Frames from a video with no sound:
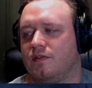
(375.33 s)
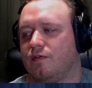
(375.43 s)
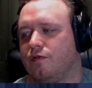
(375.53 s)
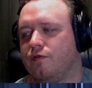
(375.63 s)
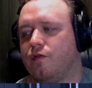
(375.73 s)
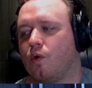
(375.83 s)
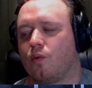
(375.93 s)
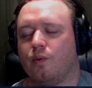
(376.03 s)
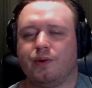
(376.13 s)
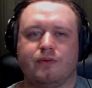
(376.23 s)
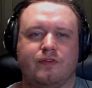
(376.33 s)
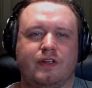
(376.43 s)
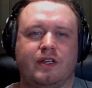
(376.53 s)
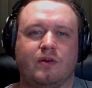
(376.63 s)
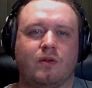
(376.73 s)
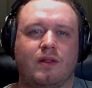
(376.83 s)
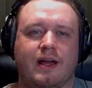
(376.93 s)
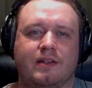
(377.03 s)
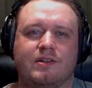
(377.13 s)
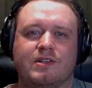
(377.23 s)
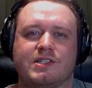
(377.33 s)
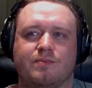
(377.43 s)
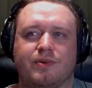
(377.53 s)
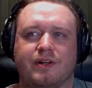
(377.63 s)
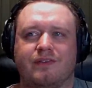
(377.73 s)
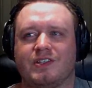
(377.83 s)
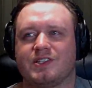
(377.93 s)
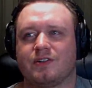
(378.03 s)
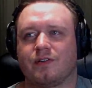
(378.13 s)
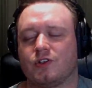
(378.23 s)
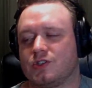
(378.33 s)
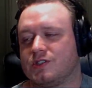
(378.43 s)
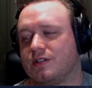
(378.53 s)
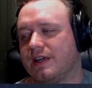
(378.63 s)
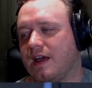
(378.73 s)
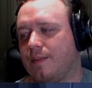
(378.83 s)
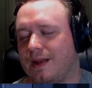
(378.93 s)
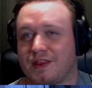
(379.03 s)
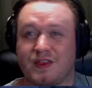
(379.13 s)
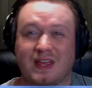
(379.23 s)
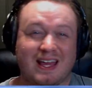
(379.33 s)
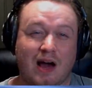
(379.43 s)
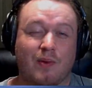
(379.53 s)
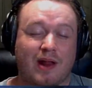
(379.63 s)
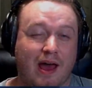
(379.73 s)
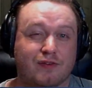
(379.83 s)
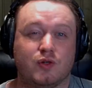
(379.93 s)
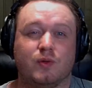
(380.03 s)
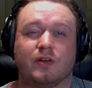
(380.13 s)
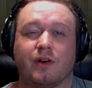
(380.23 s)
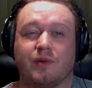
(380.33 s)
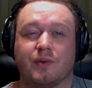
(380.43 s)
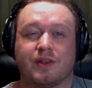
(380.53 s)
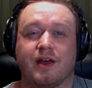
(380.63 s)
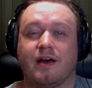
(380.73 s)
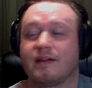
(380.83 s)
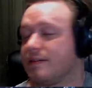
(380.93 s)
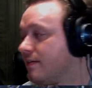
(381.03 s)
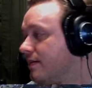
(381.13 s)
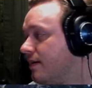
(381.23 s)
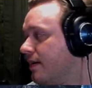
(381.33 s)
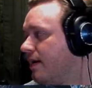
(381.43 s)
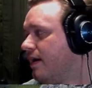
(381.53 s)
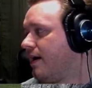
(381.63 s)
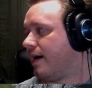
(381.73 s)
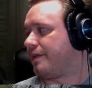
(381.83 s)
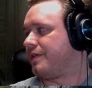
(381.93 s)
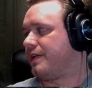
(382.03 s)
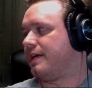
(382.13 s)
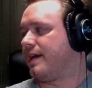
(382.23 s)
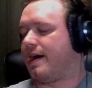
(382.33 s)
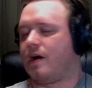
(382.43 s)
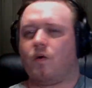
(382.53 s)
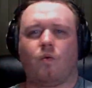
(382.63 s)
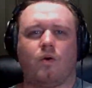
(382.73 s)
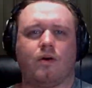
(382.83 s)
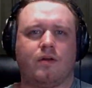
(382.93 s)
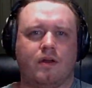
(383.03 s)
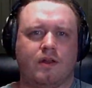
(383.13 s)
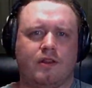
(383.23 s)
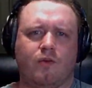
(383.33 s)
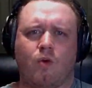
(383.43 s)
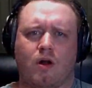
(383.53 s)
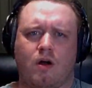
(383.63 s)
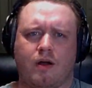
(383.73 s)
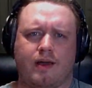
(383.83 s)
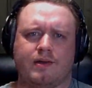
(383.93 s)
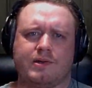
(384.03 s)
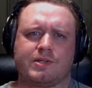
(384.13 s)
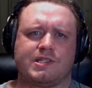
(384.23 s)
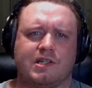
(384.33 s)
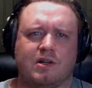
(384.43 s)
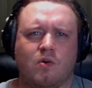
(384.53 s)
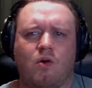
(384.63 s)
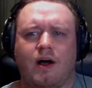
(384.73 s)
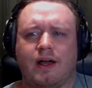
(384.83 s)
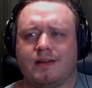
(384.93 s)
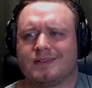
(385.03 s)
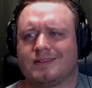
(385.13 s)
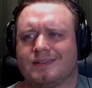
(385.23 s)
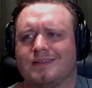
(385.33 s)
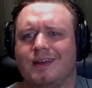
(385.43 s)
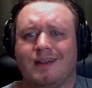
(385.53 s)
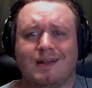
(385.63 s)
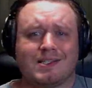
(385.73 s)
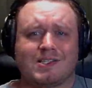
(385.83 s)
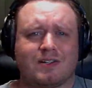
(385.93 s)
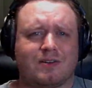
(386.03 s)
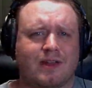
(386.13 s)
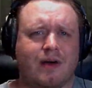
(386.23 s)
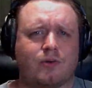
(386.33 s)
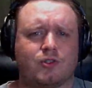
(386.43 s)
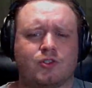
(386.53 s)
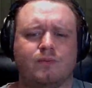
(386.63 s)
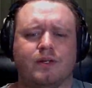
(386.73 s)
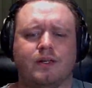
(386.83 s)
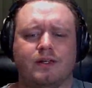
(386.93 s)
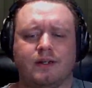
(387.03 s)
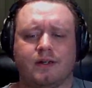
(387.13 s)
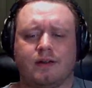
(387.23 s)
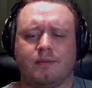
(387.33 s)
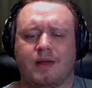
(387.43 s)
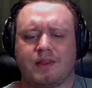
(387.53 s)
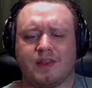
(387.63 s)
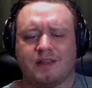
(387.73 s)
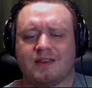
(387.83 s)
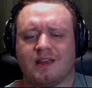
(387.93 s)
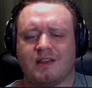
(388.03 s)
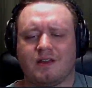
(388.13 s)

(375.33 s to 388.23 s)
four-wheeled vehicle like it does in previous iterations of the game, and I think I would have to agree with that. I think how the Warthog handles isn't quite necessarily how it should be. I think they